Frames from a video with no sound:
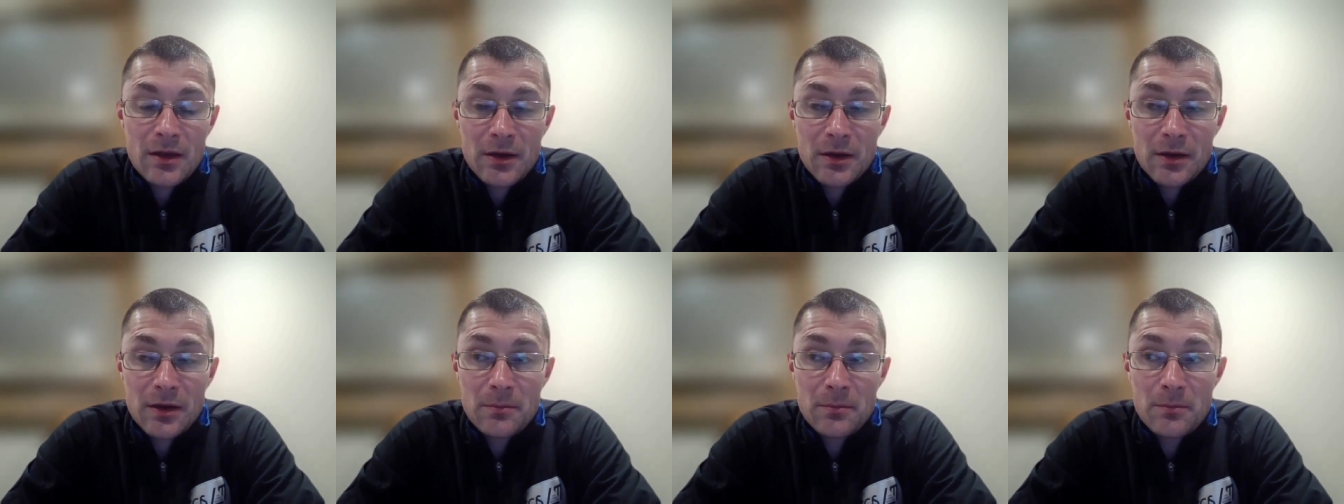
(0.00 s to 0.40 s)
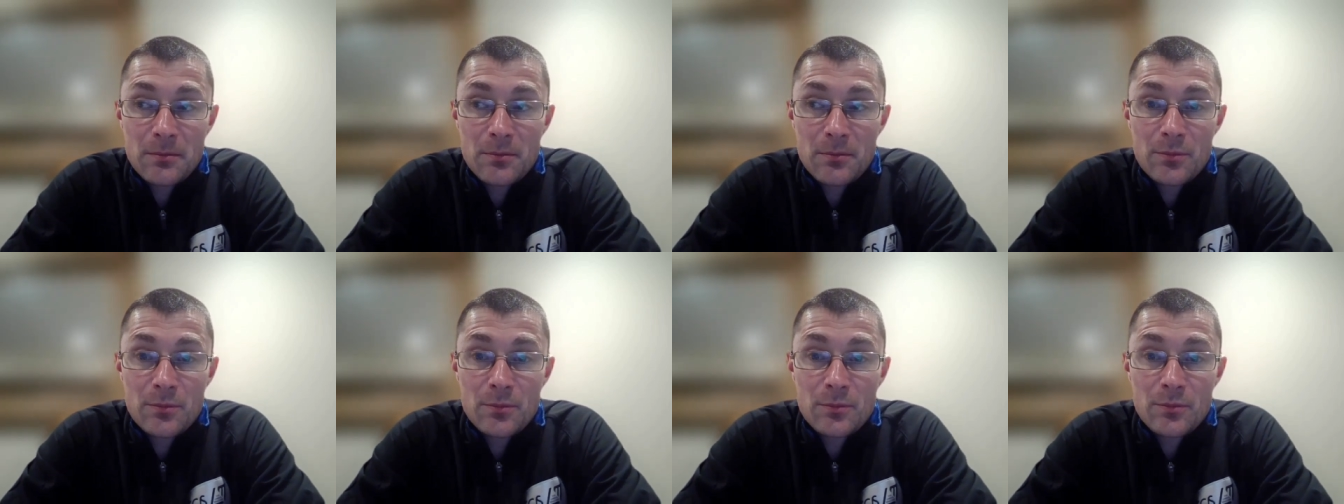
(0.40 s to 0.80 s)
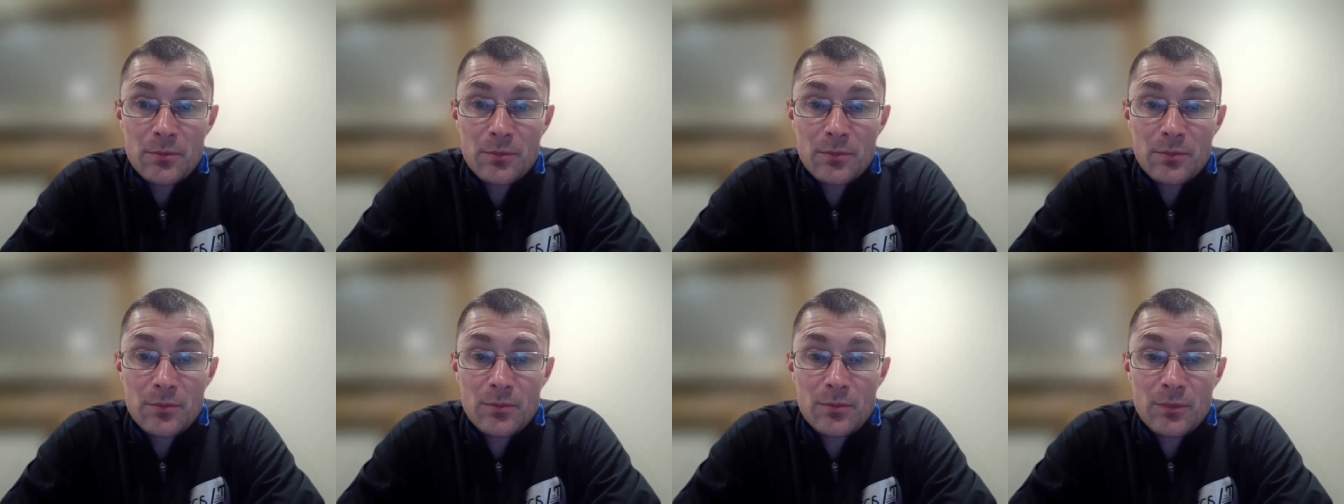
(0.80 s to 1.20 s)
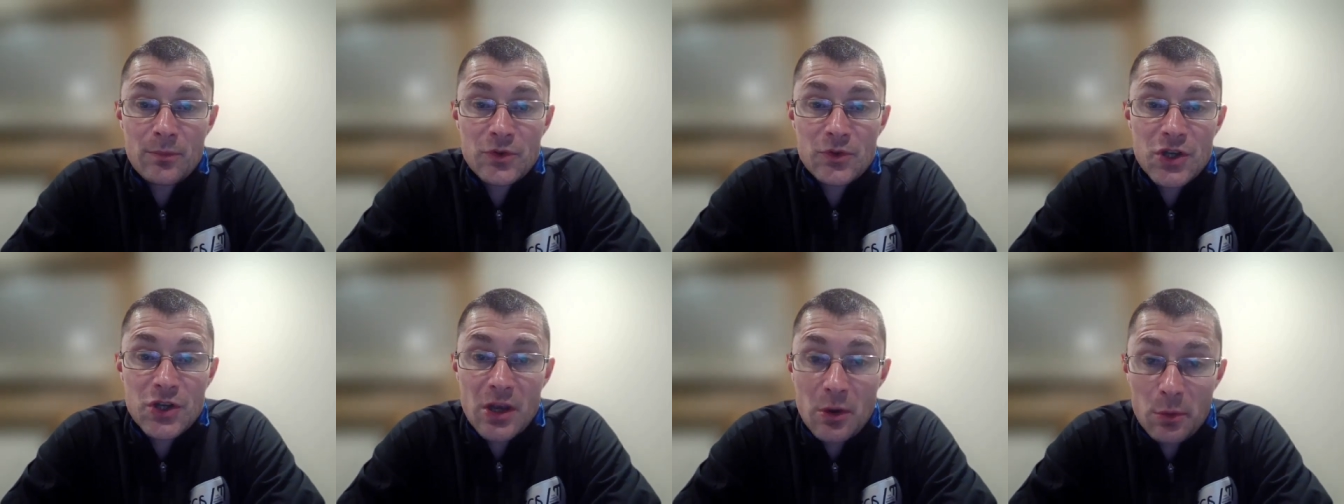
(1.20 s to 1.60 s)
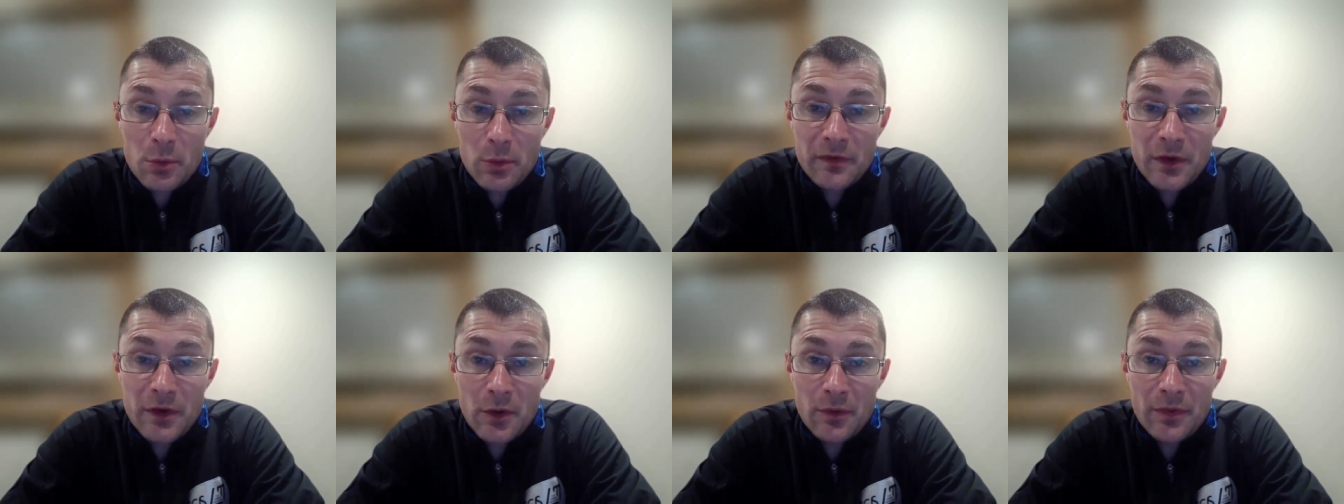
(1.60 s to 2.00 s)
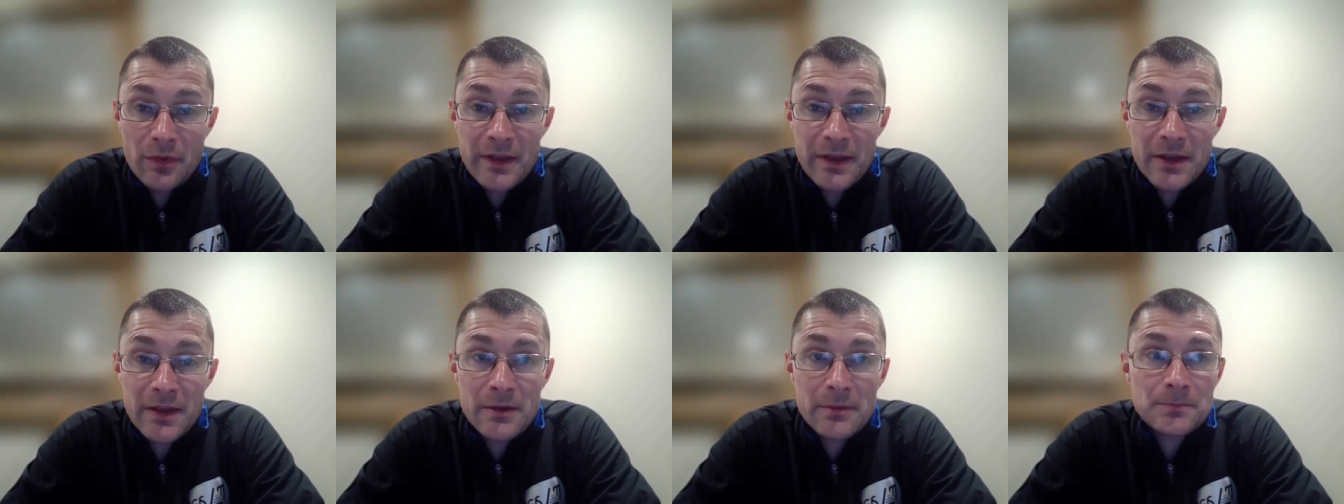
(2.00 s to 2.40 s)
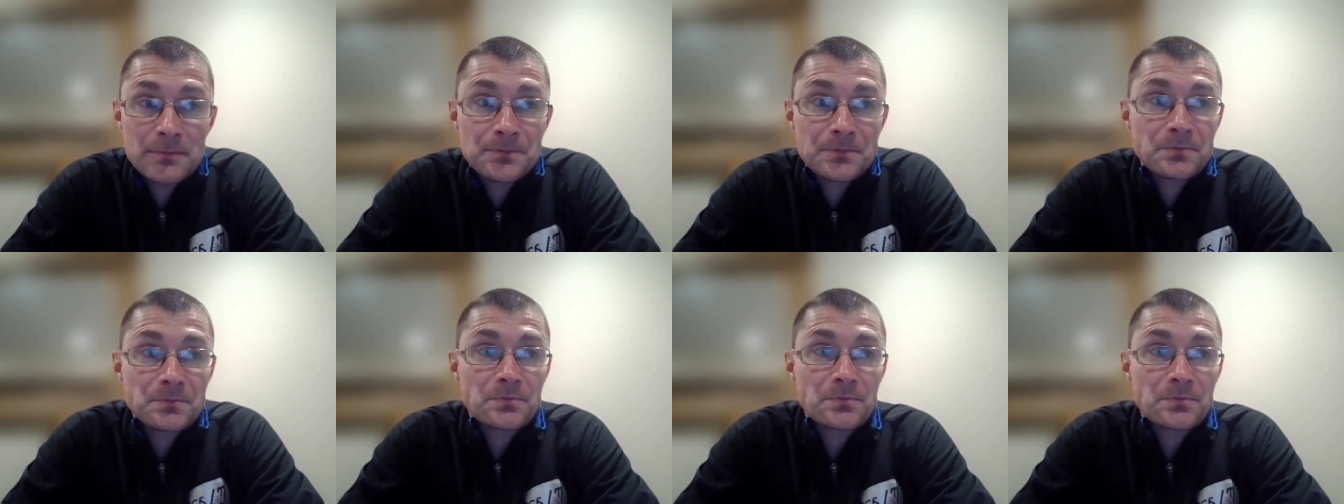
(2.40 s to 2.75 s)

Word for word: um, share with you on that.